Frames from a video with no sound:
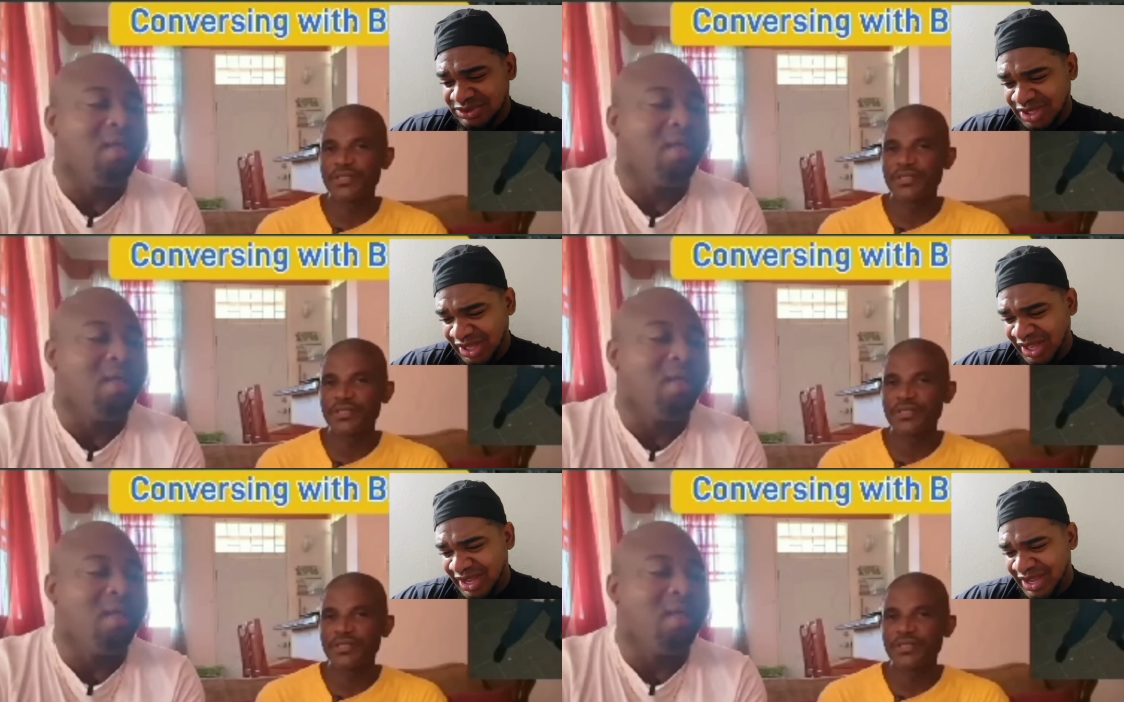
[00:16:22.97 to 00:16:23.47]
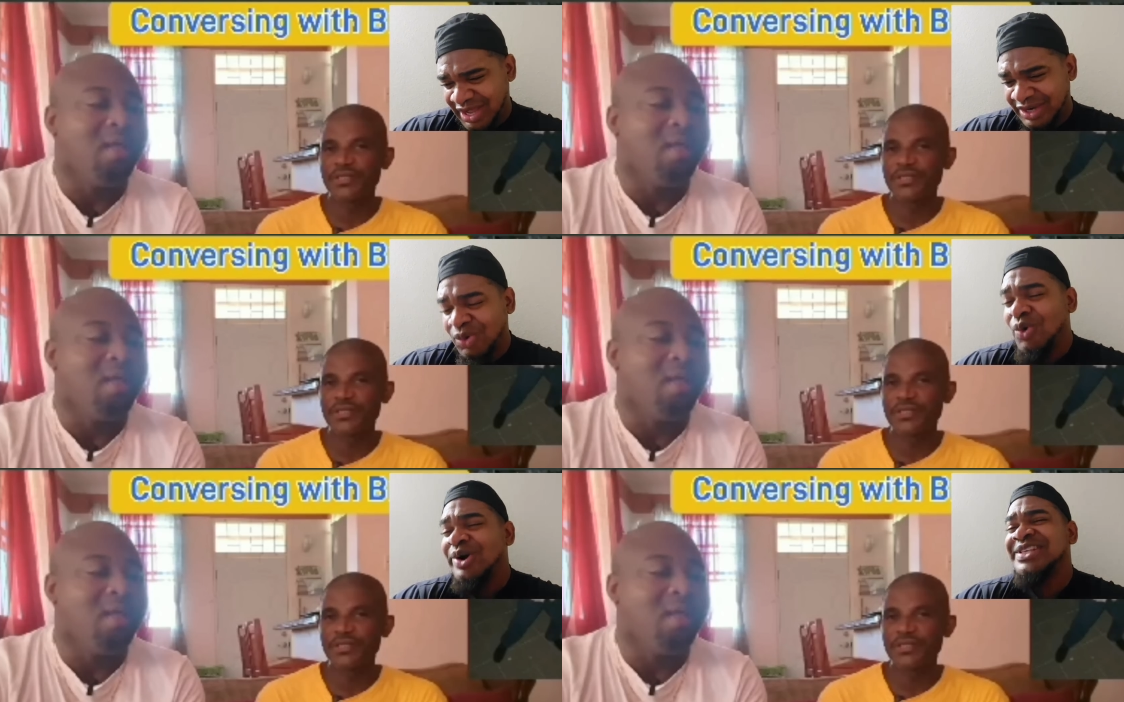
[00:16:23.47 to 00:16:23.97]
Speaker 1: Ah,
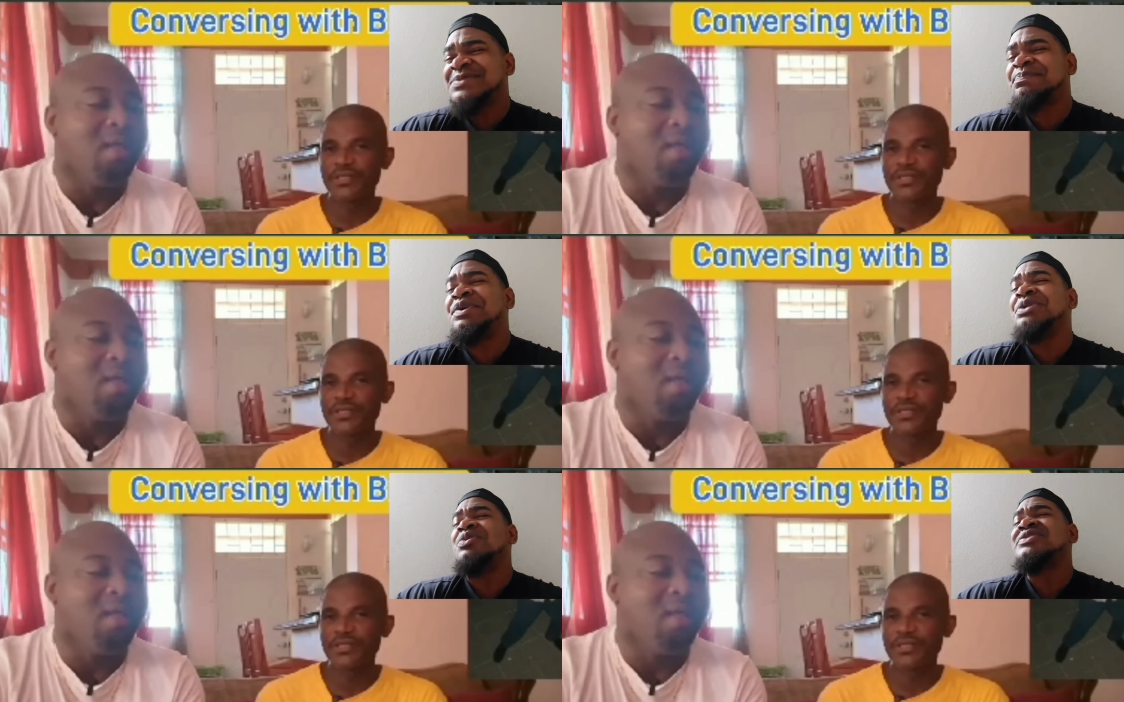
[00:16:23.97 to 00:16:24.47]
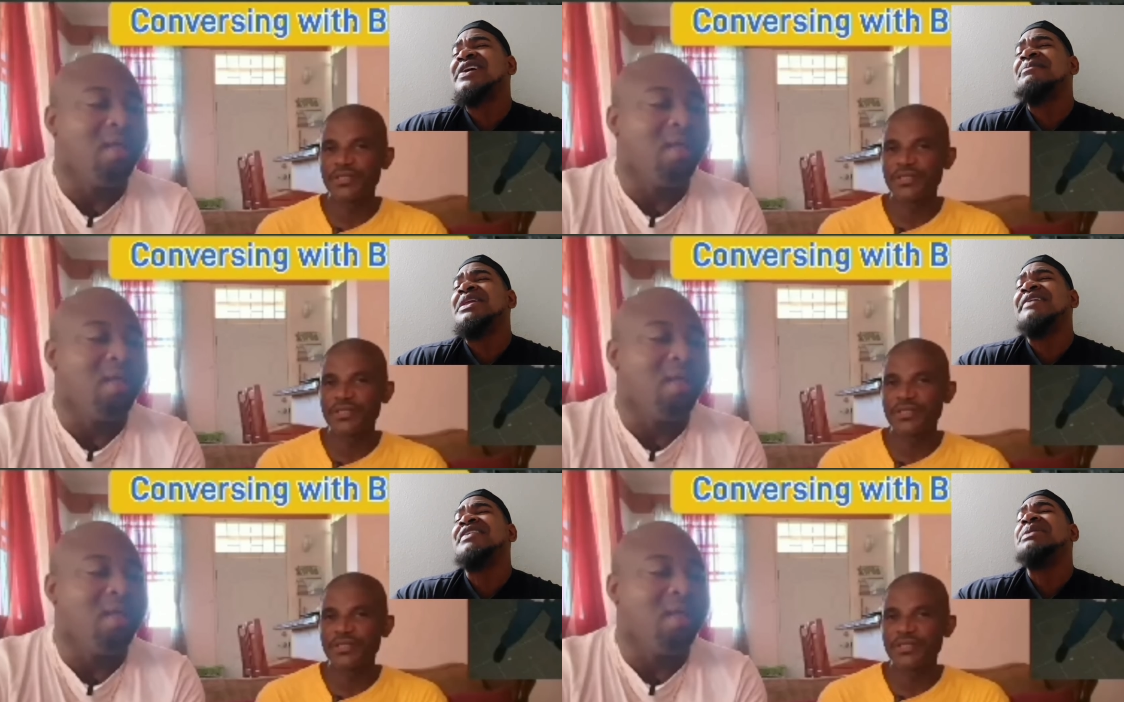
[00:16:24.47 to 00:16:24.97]
the Holy Spirit must have
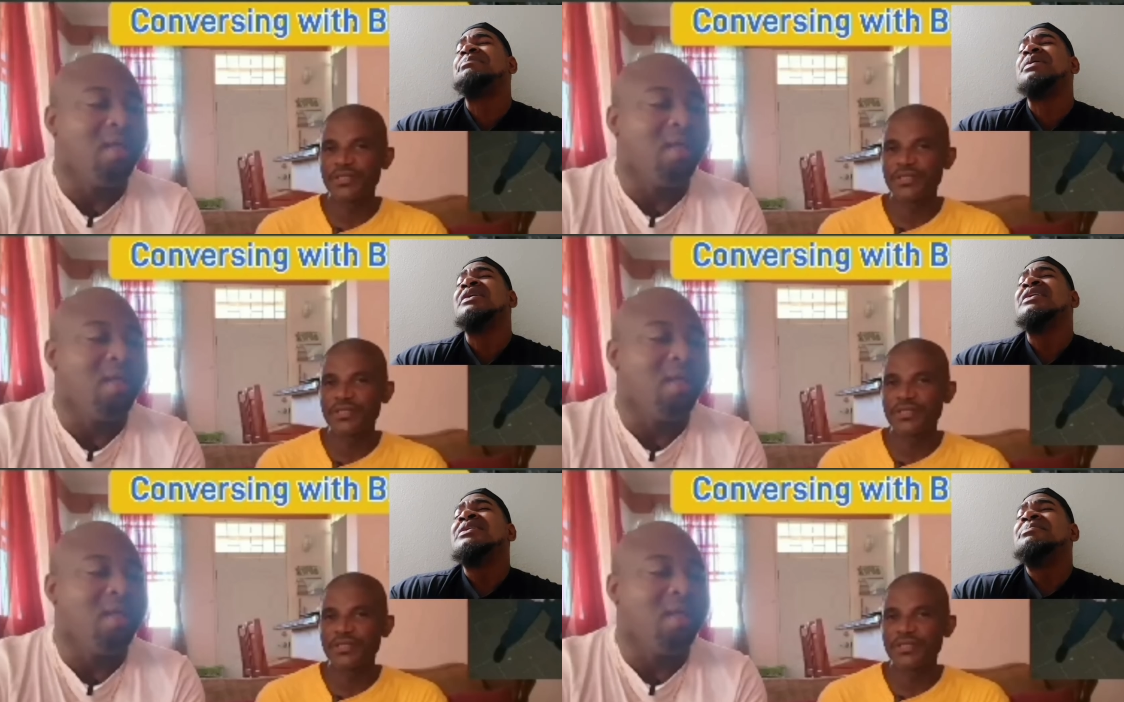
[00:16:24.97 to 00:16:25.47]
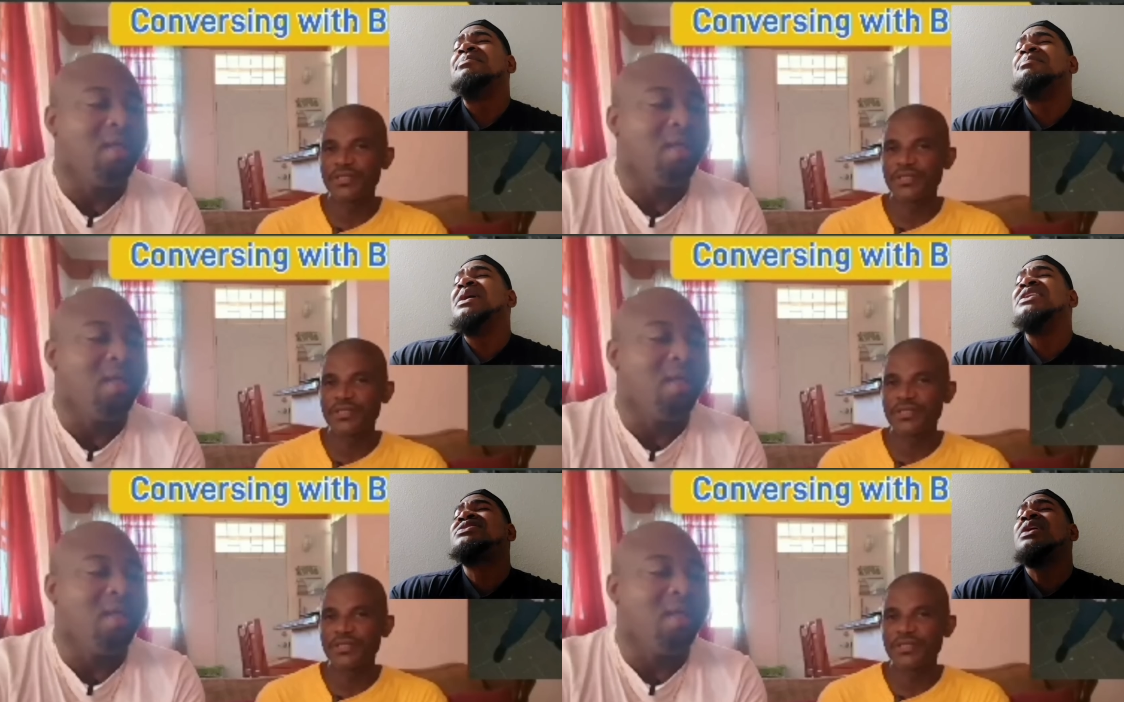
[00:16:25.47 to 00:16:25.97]
made, an
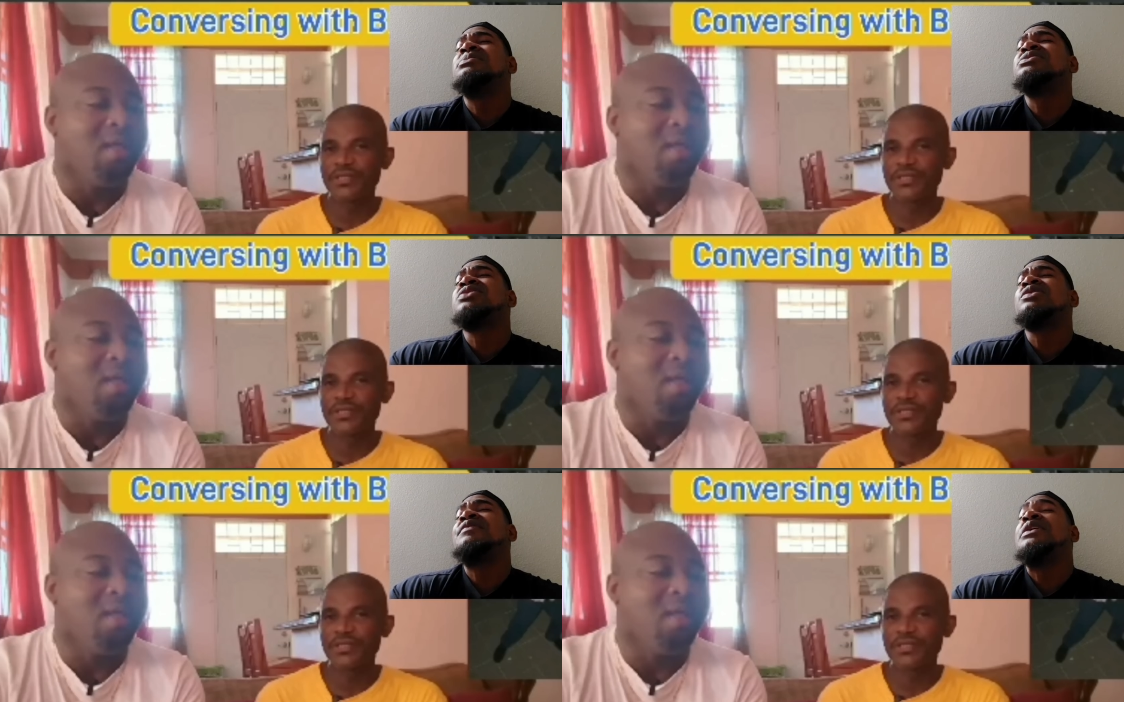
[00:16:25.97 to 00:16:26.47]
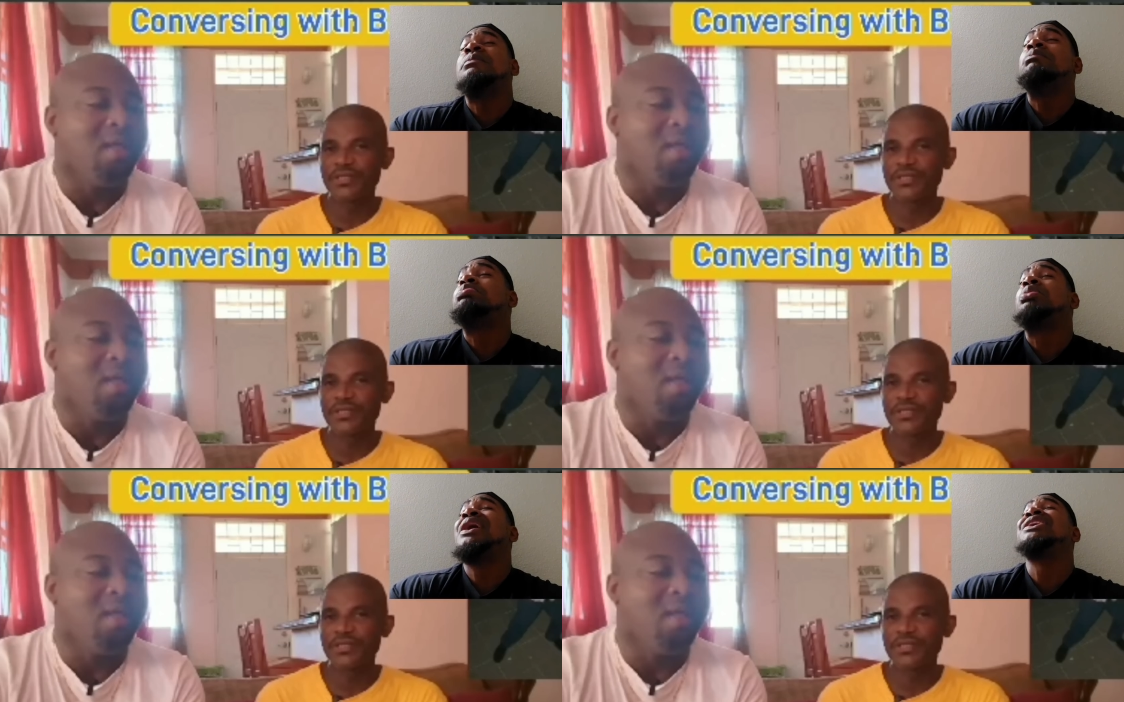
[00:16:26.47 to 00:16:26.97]
made some sort of
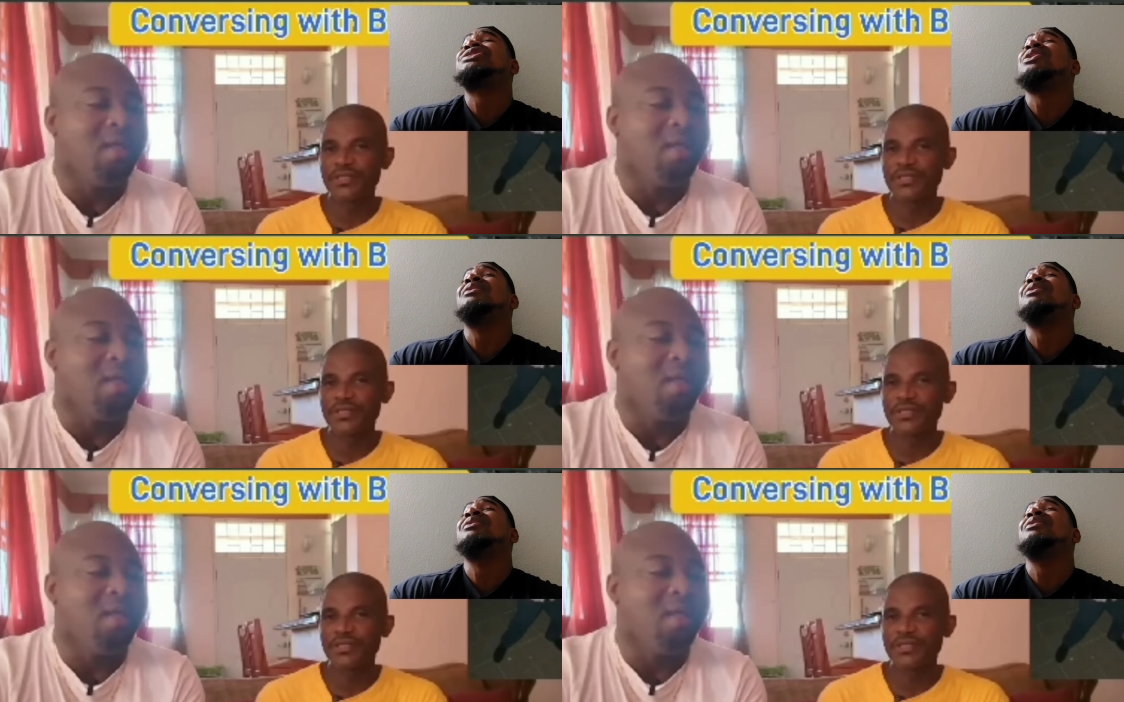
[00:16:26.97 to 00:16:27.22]
impression